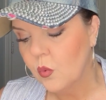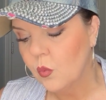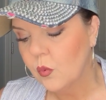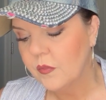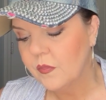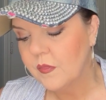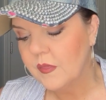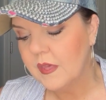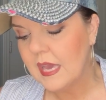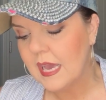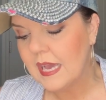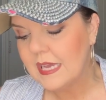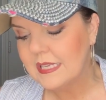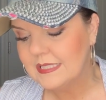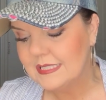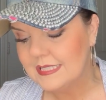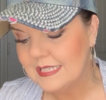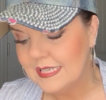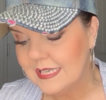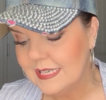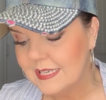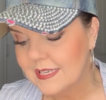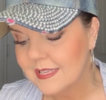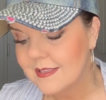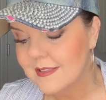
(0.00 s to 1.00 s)
with the
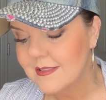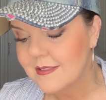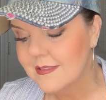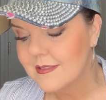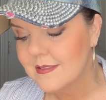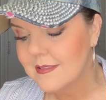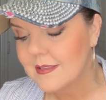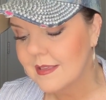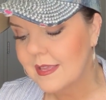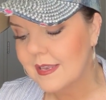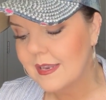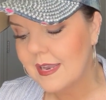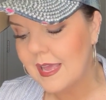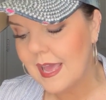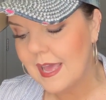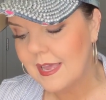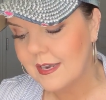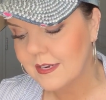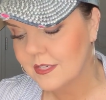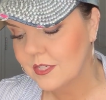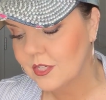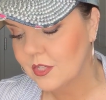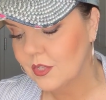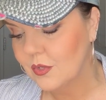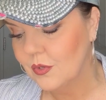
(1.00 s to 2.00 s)
ideas and
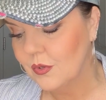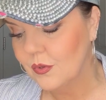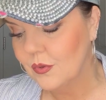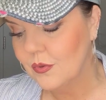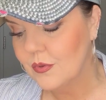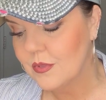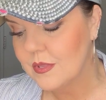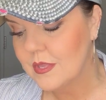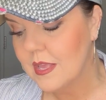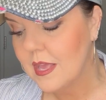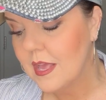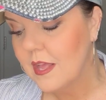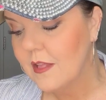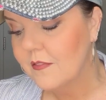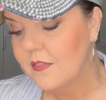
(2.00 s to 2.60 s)
attitudes